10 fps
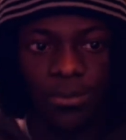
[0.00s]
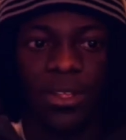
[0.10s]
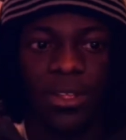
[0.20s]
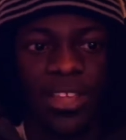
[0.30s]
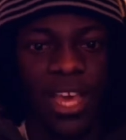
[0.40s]

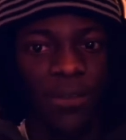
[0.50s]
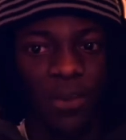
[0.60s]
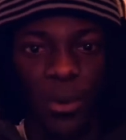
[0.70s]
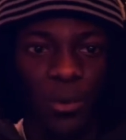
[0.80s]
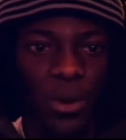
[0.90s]
it's kind of
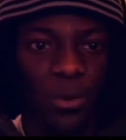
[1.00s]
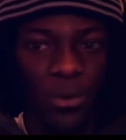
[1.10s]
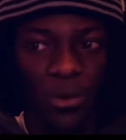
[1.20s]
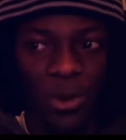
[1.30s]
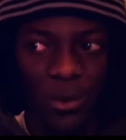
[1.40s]
a
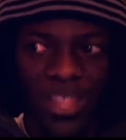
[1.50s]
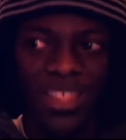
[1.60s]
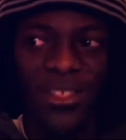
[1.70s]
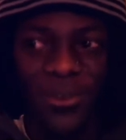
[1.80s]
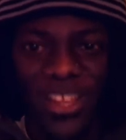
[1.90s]
win-win-win-win-win
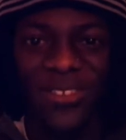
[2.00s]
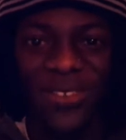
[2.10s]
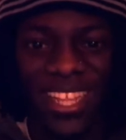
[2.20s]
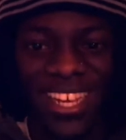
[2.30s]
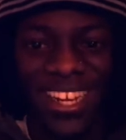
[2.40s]
situation
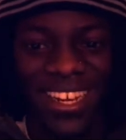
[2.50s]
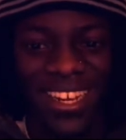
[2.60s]
right there.